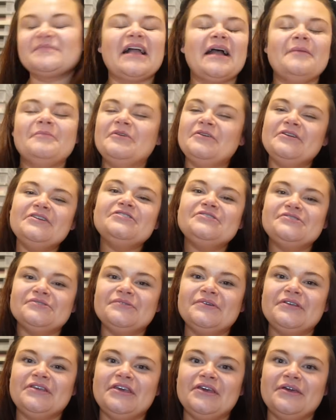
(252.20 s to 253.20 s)
I'm going to
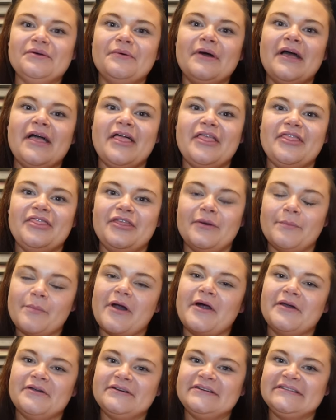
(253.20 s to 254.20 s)
show you the
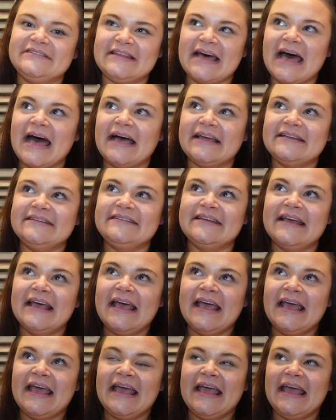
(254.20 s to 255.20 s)
product that
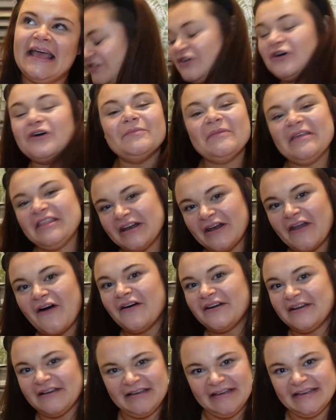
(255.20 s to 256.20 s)
took me the
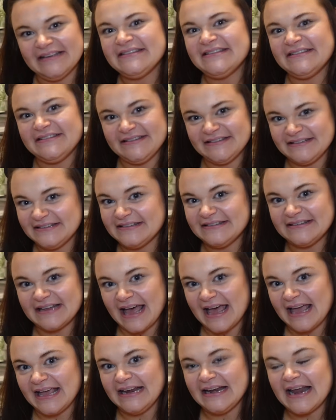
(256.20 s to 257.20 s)
longest to
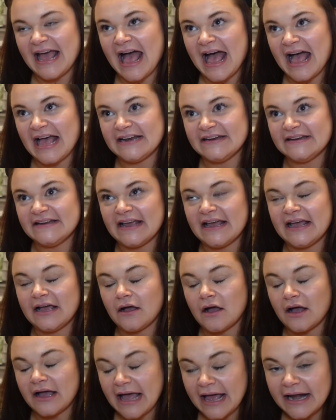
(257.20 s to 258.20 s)
design. And
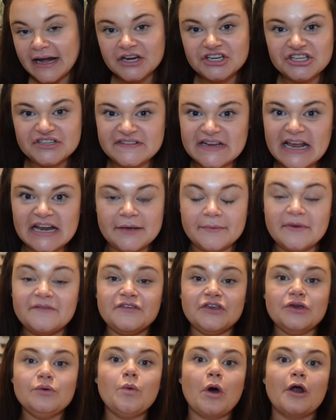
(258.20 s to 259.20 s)
can I just tell you, if
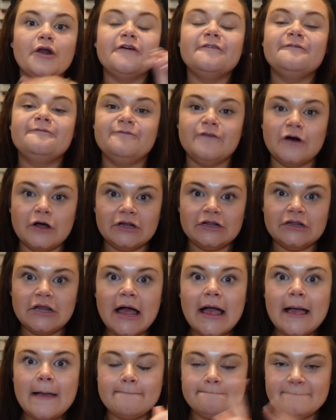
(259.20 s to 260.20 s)
you want a full
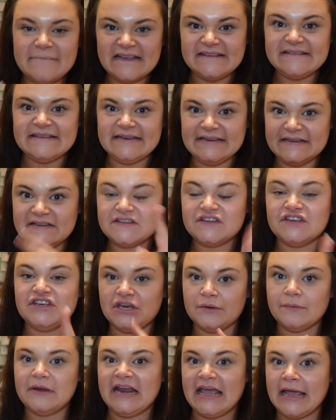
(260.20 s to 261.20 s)
business
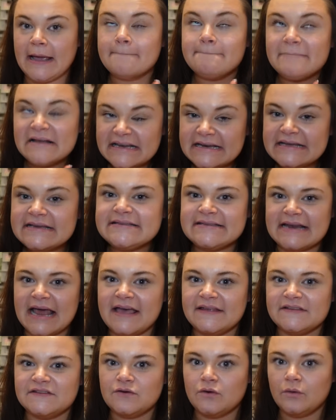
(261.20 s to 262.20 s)
Q&A, please let
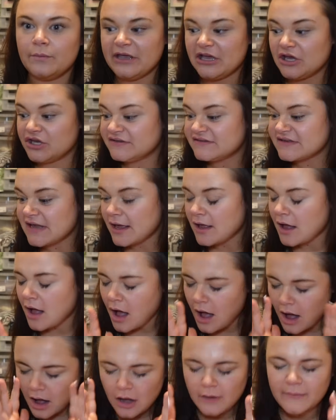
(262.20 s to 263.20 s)
us know, because,
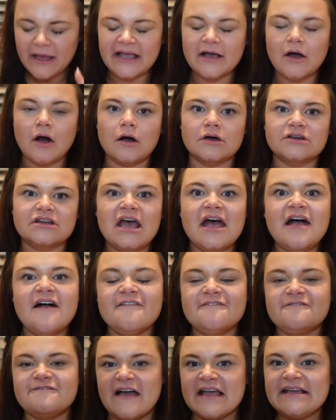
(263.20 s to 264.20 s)
oh my God,
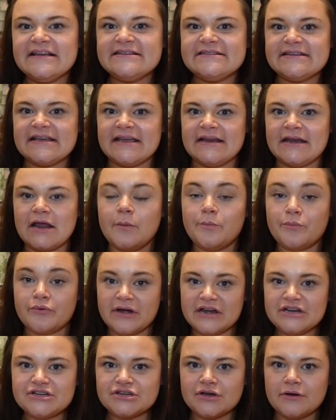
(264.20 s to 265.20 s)
finding a
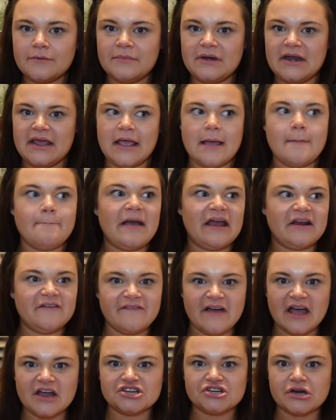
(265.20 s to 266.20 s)
print company, a
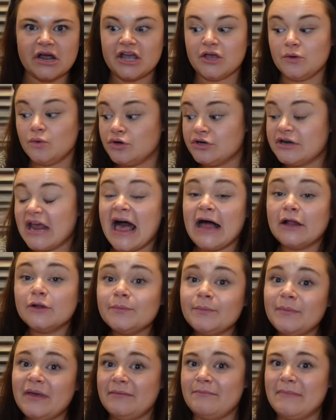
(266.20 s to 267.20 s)
manufacturer who could
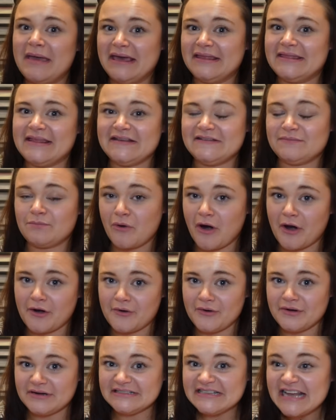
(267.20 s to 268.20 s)
help me make this
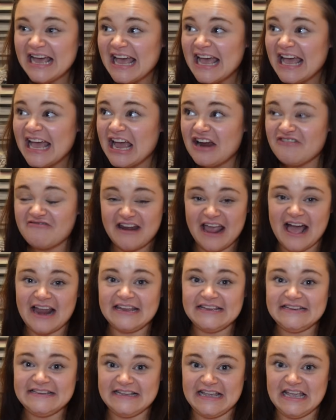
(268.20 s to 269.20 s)
product a
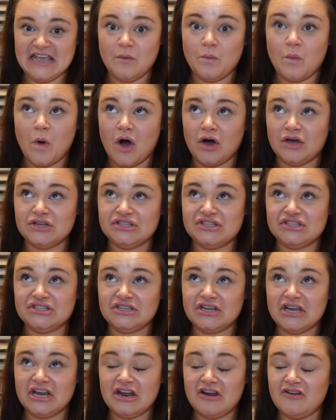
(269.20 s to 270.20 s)
reality
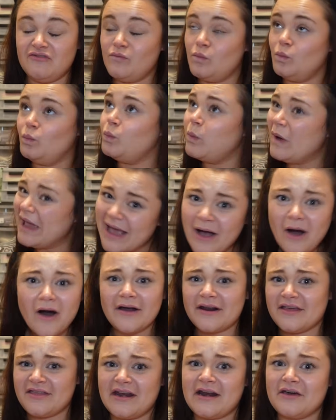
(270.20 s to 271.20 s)
was way
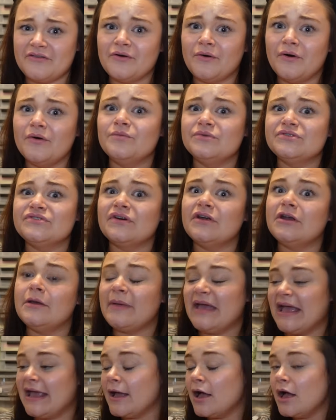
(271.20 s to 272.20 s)
harder than I thought it was going to
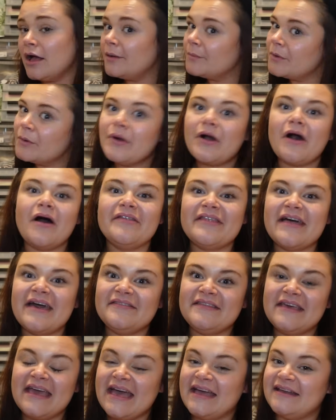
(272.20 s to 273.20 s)
be. But we got there
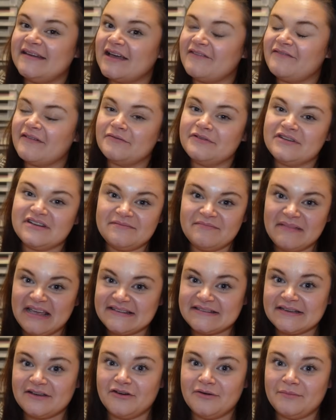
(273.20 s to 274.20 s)
in the end. I found an
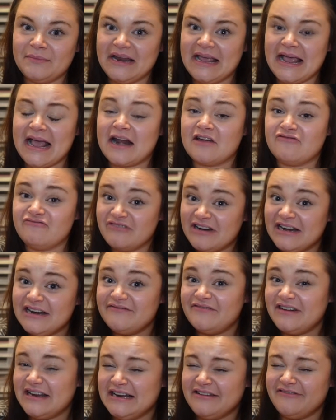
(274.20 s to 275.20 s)
amazing company and I really,
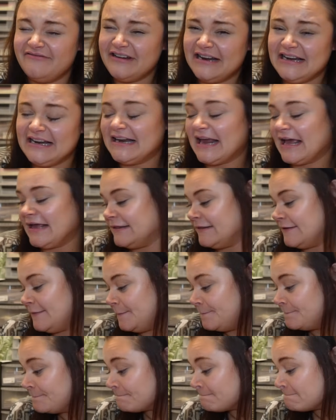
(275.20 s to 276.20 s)
really, really like
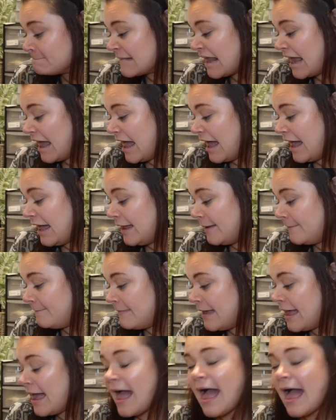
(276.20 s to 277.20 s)
them. I